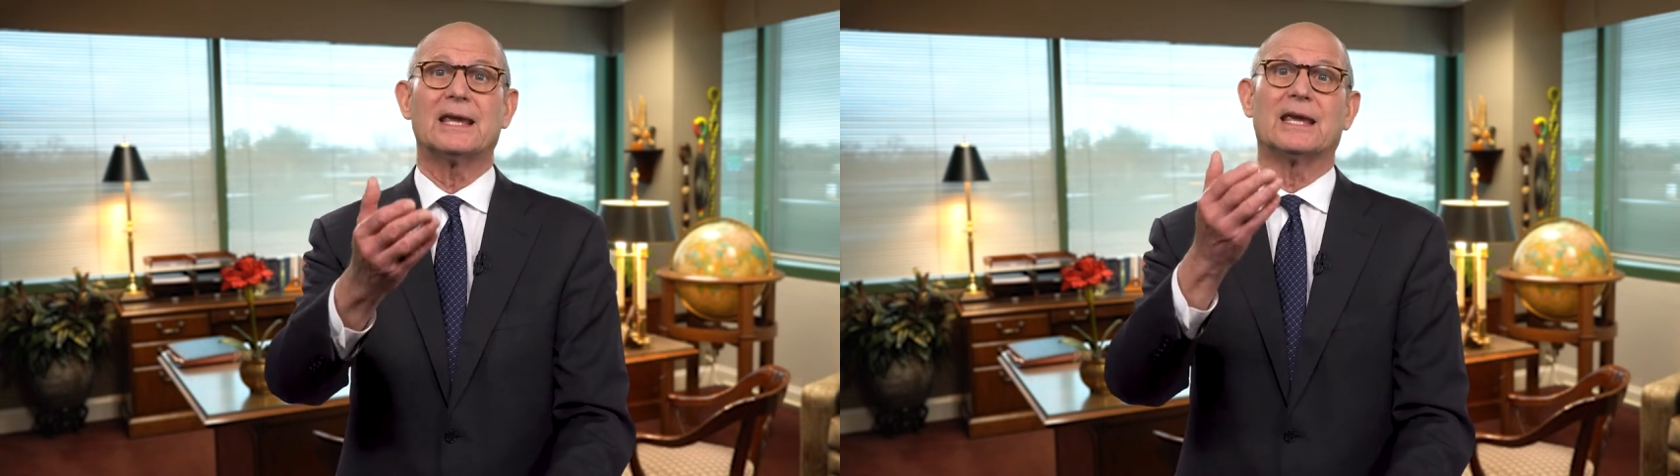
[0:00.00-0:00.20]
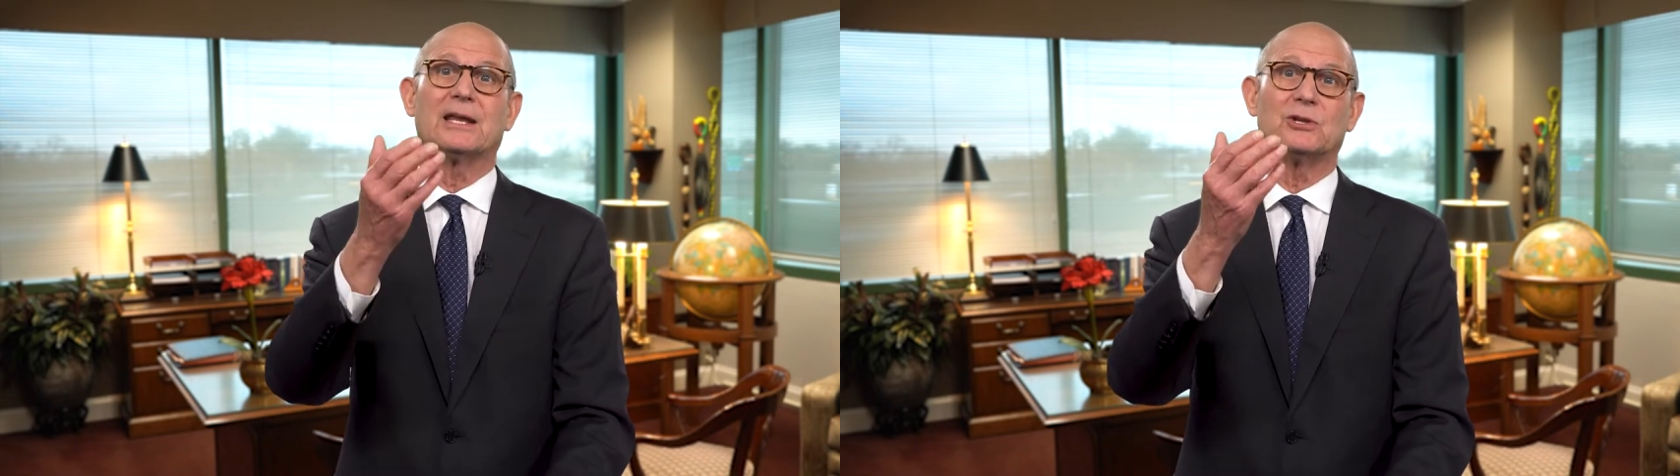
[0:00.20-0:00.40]

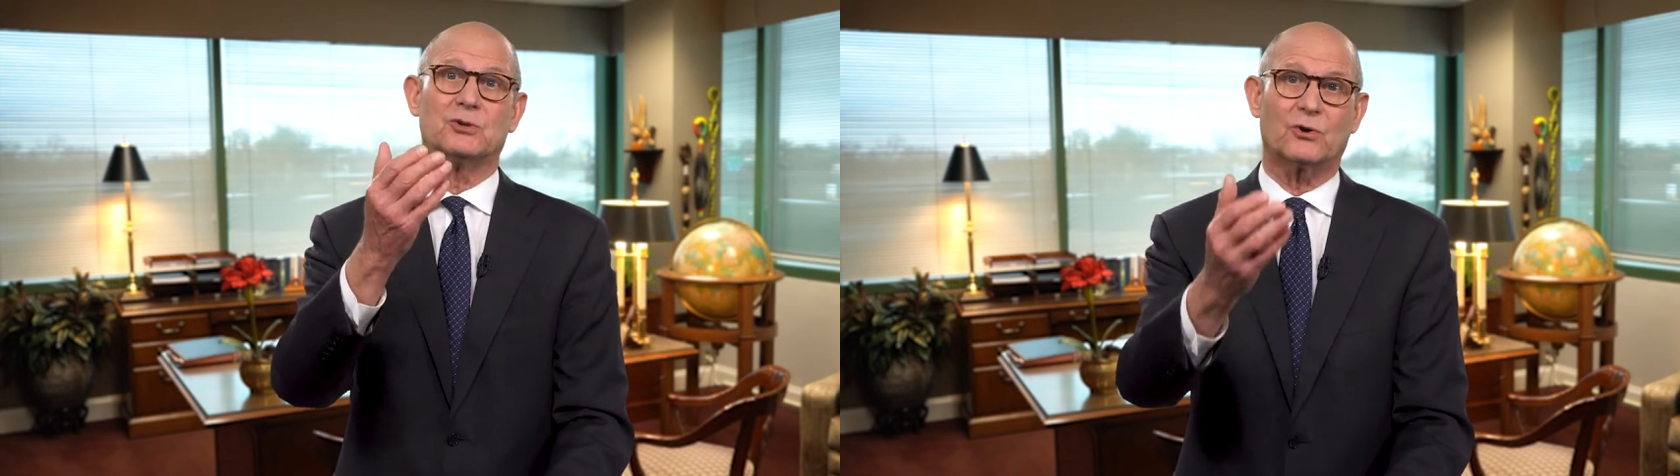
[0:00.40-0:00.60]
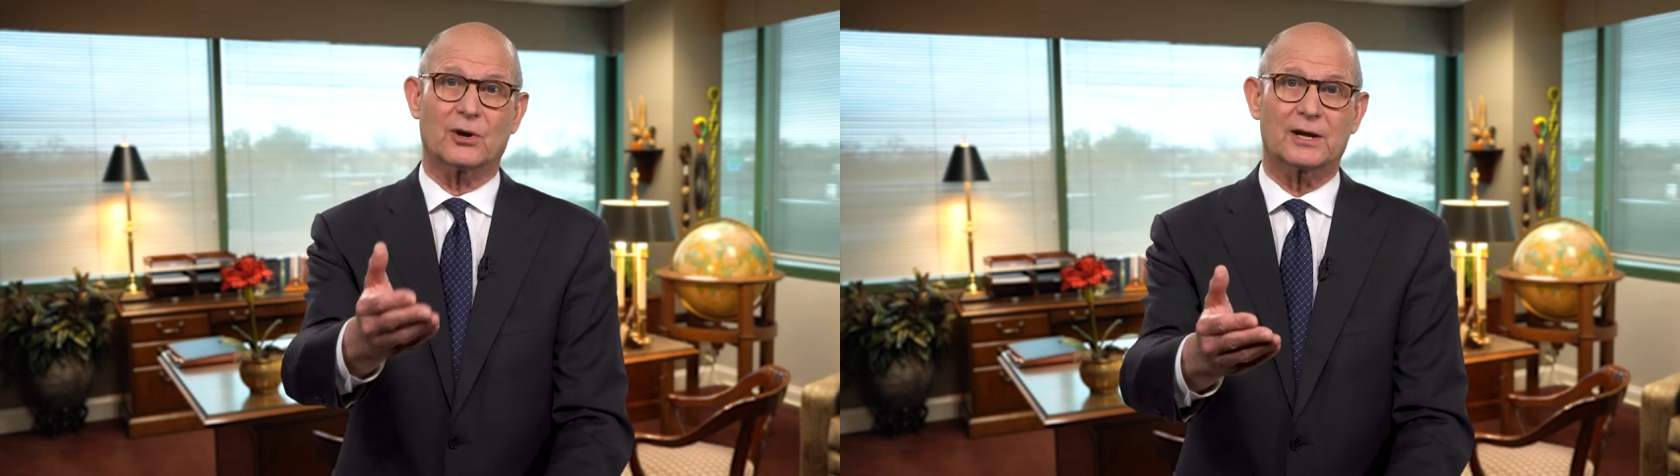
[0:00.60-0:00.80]
in
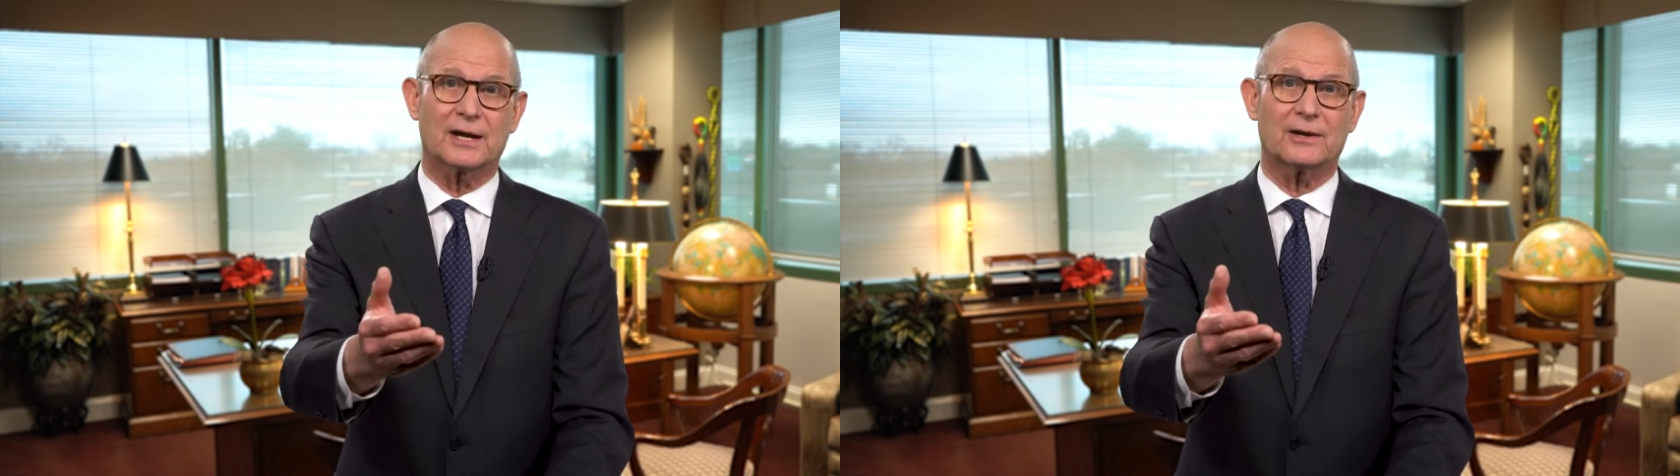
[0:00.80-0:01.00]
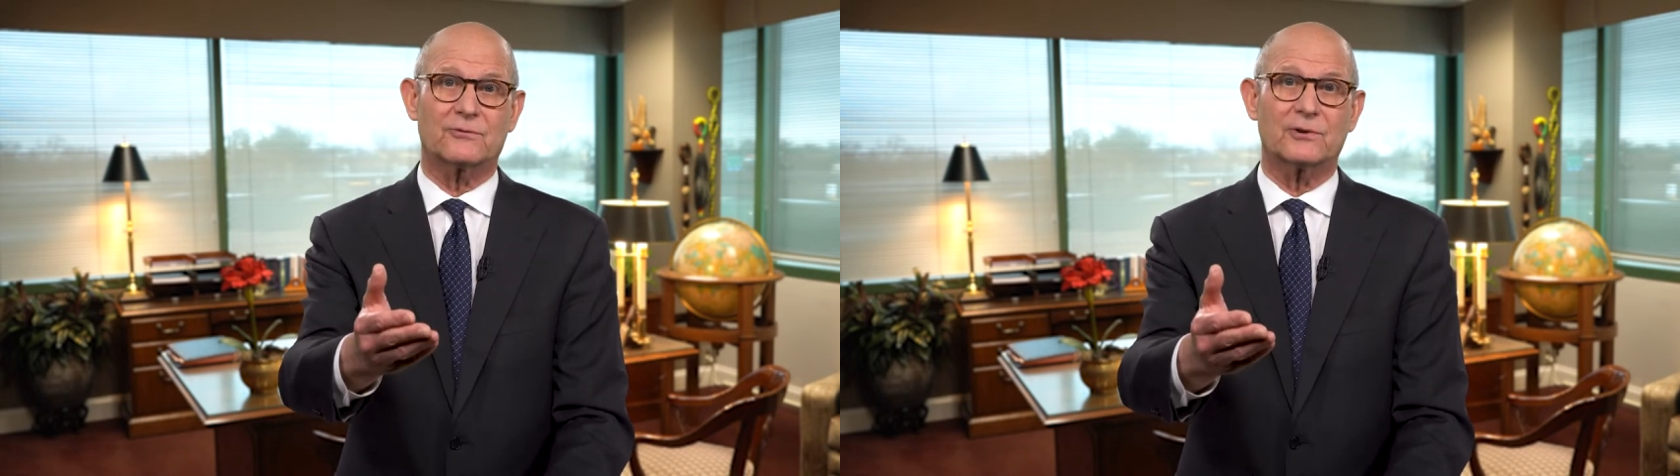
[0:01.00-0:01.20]
your
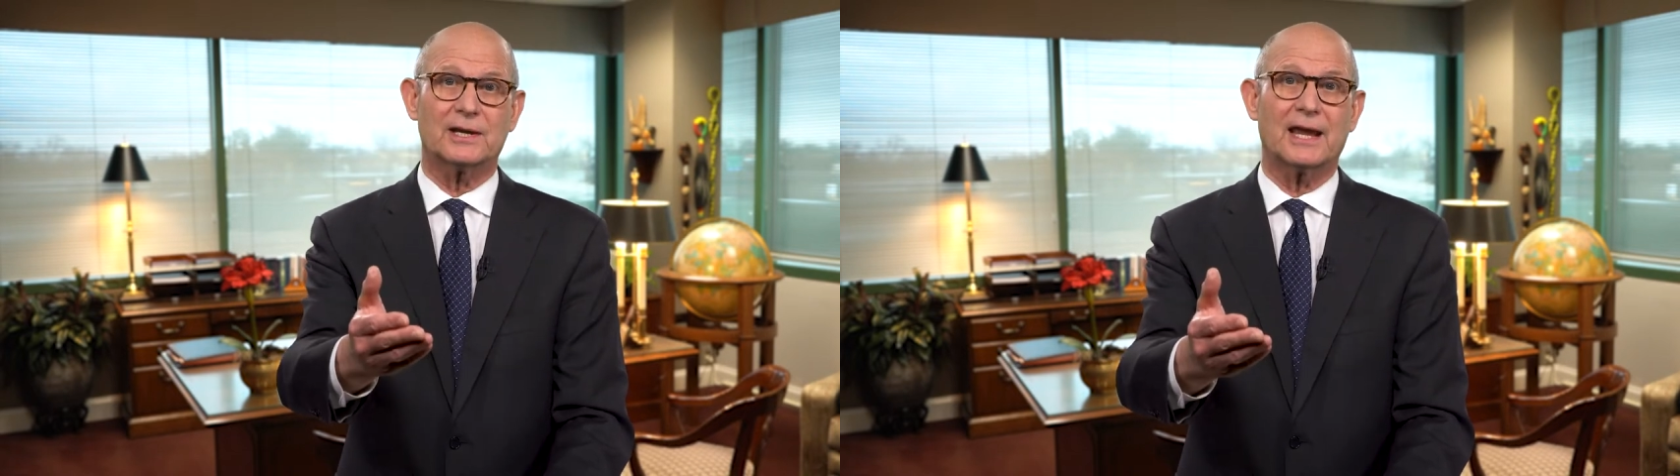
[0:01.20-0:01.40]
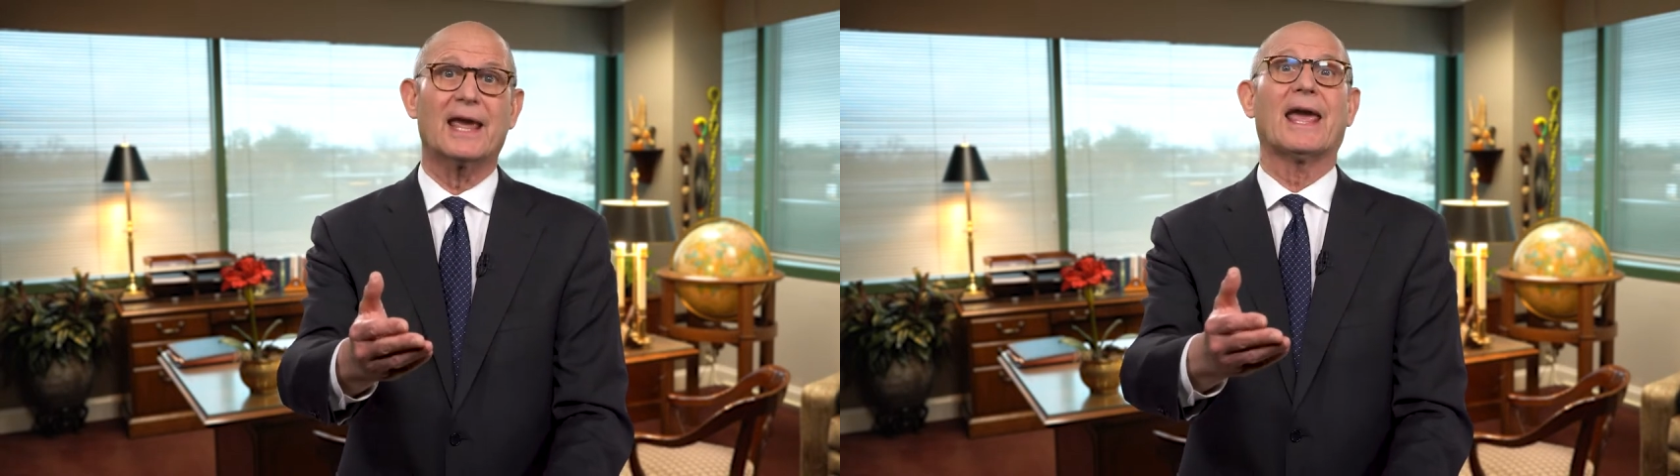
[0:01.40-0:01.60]

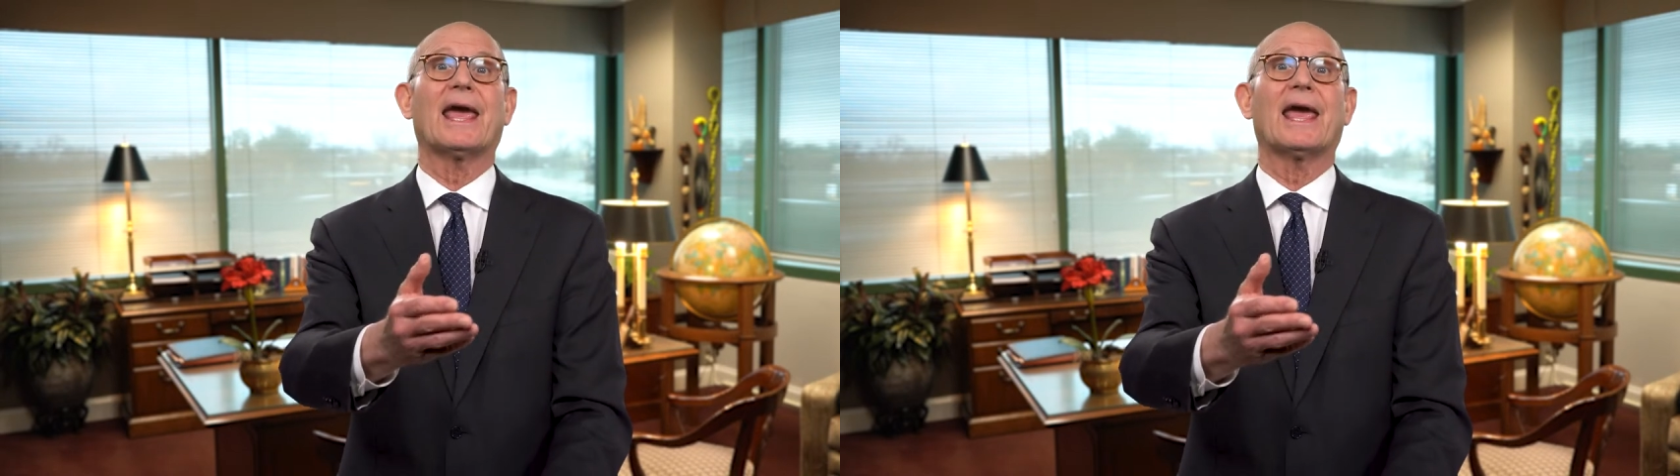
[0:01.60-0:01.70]
country,